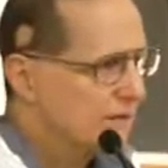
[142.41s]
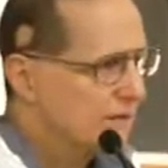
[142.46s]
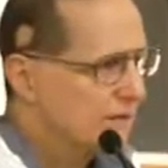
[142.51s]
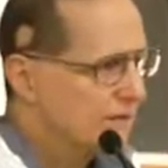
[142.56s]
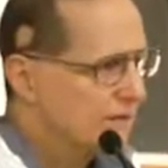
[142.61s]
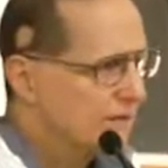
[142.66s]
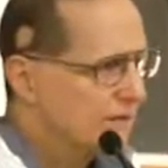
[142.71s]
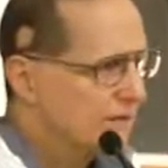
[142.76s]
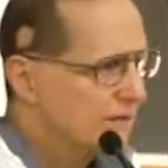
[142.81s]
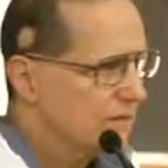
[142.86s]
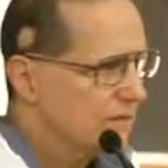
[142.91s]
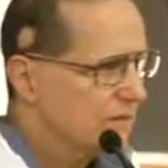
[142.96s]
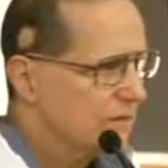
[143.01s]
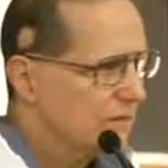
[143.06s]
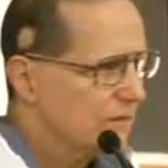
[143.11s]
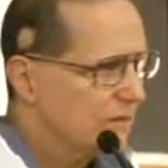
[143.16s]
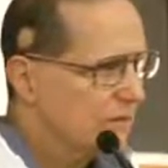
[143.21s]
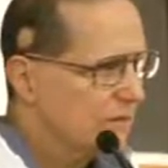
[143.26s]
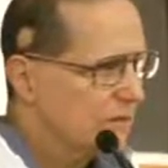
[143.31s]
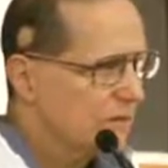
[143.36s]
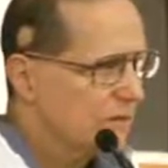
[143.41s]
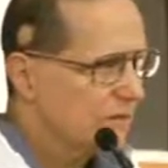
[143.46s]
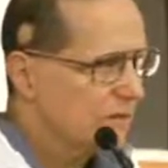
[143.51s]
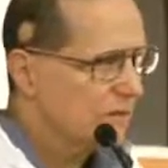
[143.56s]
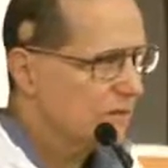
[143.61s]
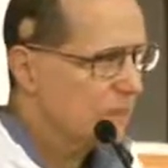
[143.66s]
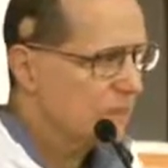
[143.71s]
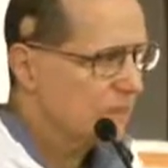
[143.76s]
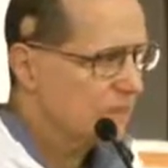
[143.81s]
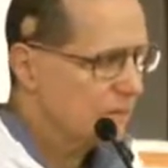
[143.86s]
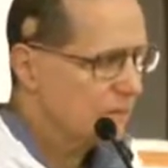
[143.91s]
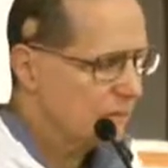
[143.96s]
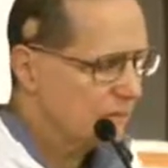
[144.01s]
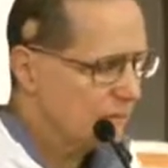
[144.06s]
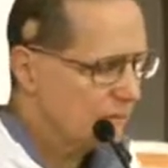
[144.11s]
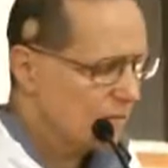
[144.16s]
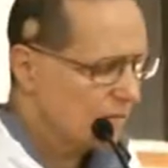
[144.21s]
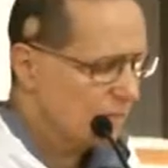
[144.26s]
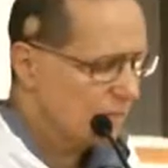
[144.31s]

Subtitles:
[no speech]